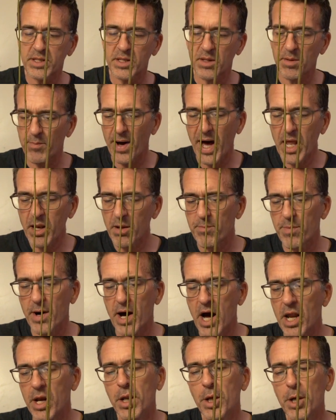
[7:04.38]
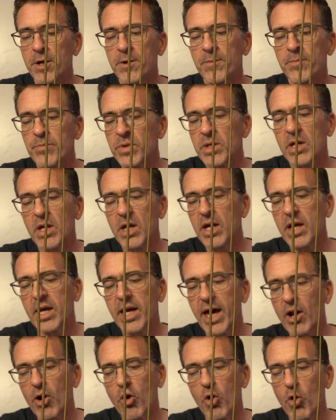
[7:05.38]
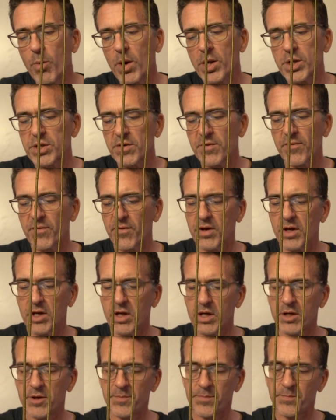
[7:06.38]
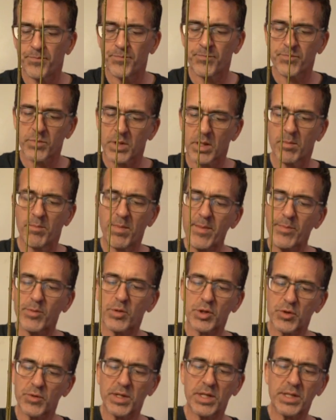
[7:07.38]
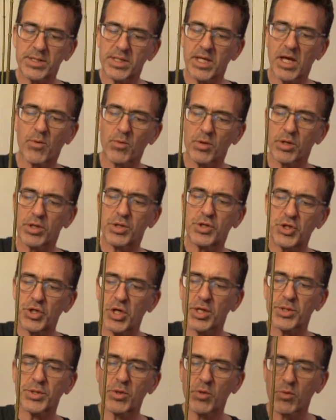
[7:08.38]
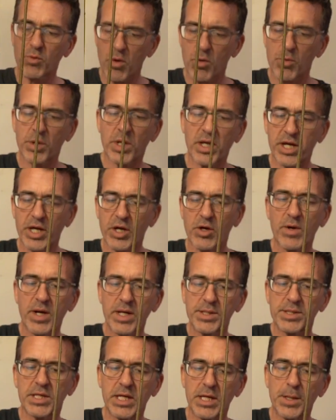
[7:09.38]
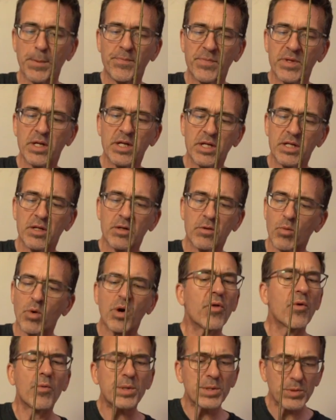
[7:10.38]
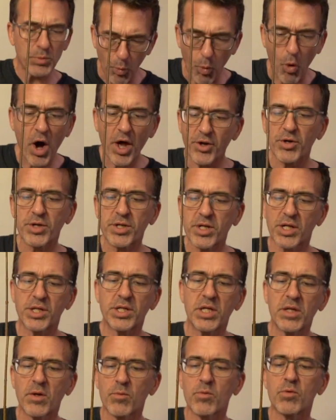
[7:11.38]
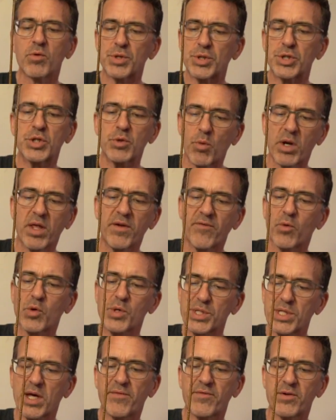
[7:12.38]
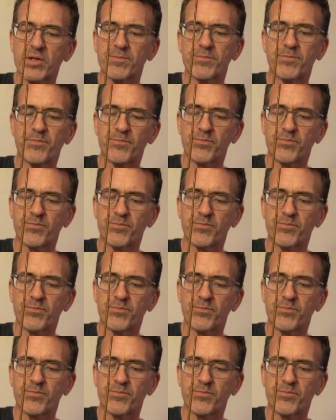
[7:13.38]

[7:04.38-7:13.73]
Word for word: to the bottom pond had a whole bunch of maple trees that were just growing like crazy, where there was water touching the roots 24/7.